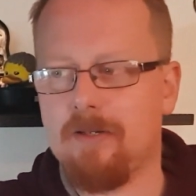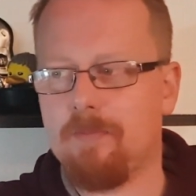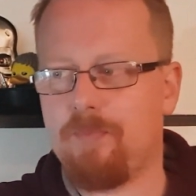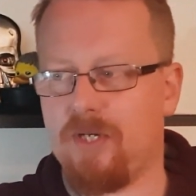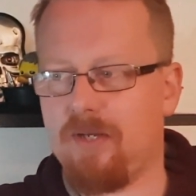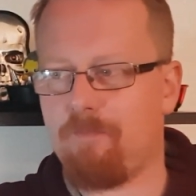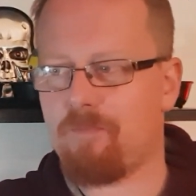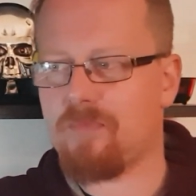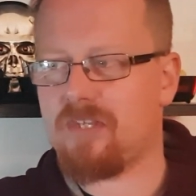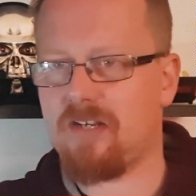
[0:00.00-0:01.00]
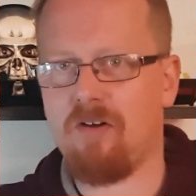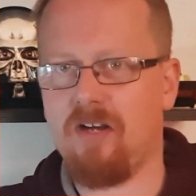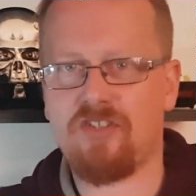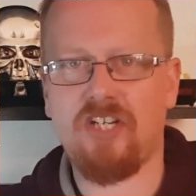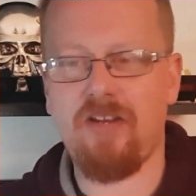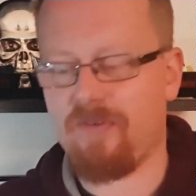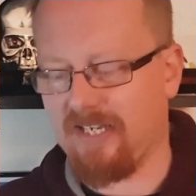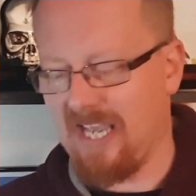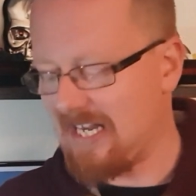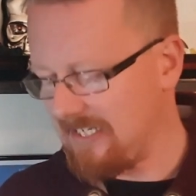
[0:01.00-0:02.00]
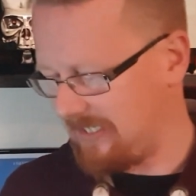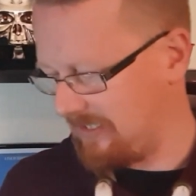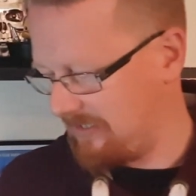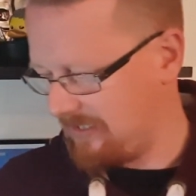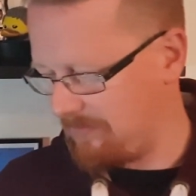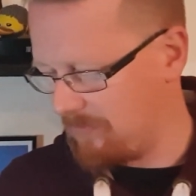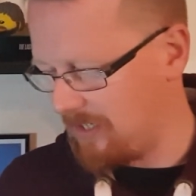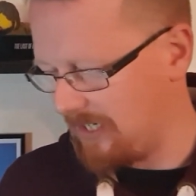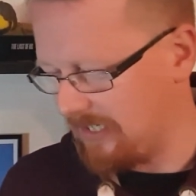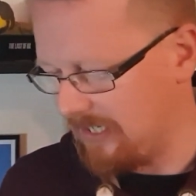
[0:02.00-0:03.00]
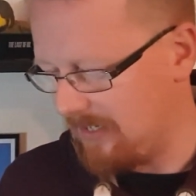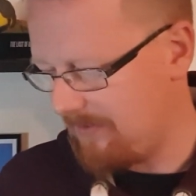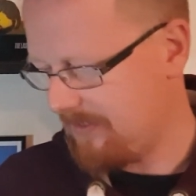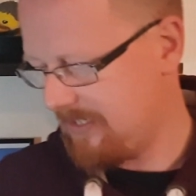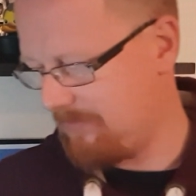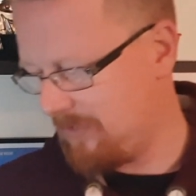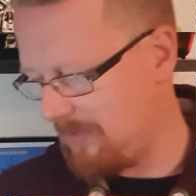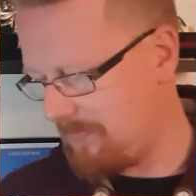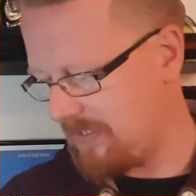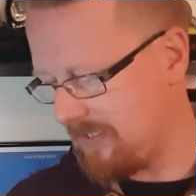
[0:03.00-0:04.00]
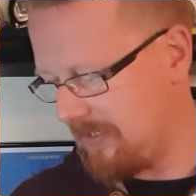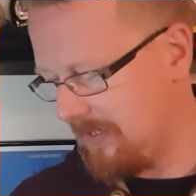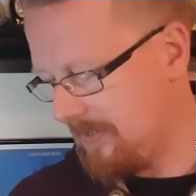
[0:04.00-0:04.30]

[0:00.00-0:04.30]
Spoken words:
But they're not achieving anything, in my opinion.